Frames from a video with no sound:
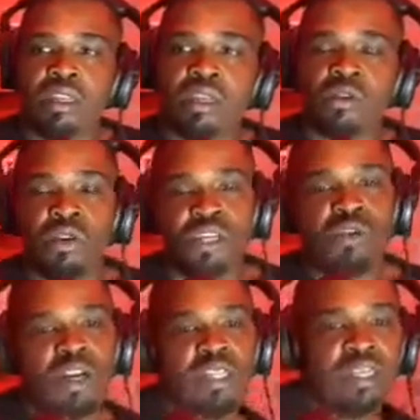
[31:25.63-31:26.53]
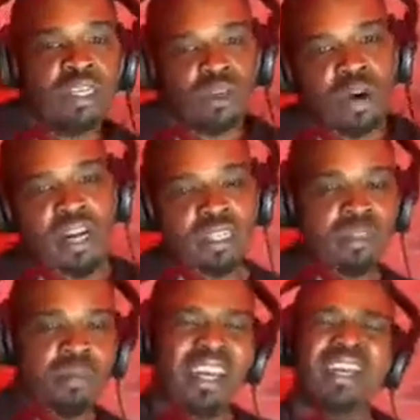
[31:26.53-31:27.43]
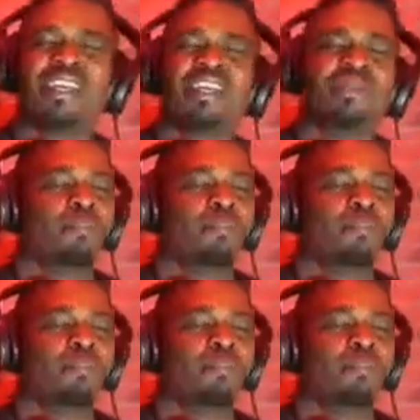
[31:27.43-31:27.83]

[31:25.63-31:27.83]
when you in situations, man,